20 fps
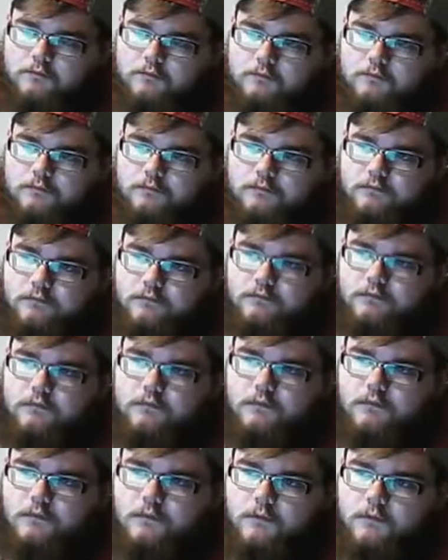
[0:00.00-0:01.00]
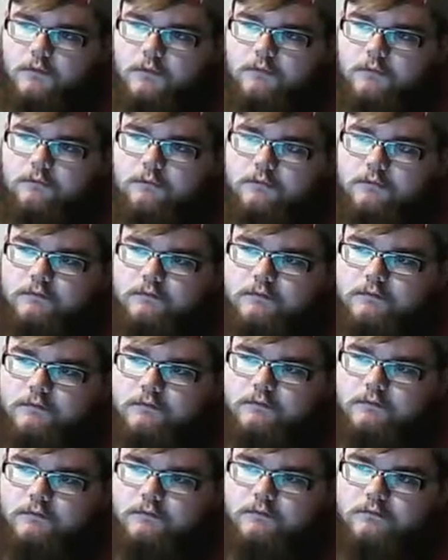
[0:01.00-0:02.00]

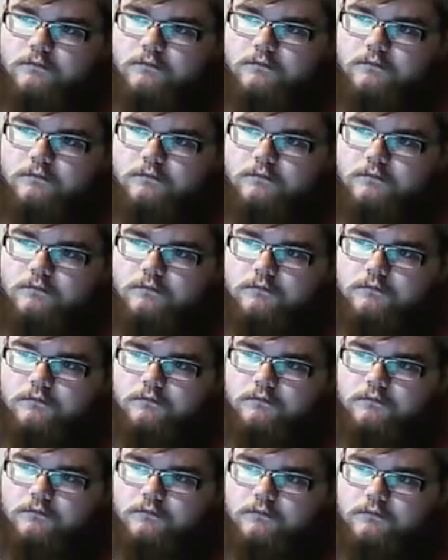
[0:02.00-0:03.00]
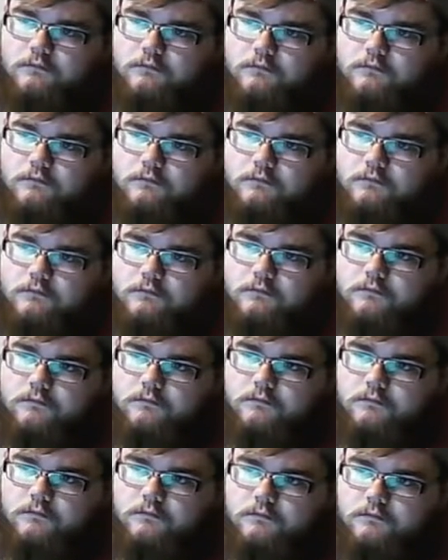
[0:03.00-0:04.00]

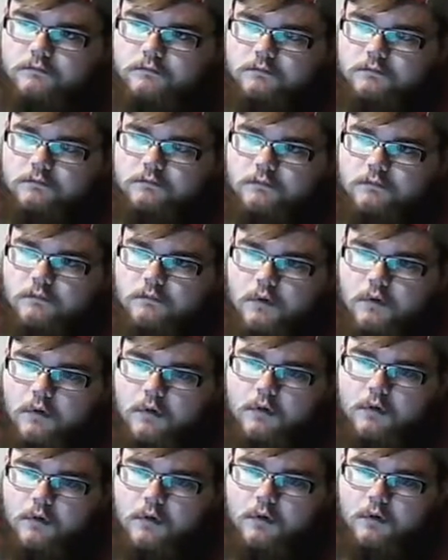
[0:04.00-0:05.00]
No words are spoken by the person on screen.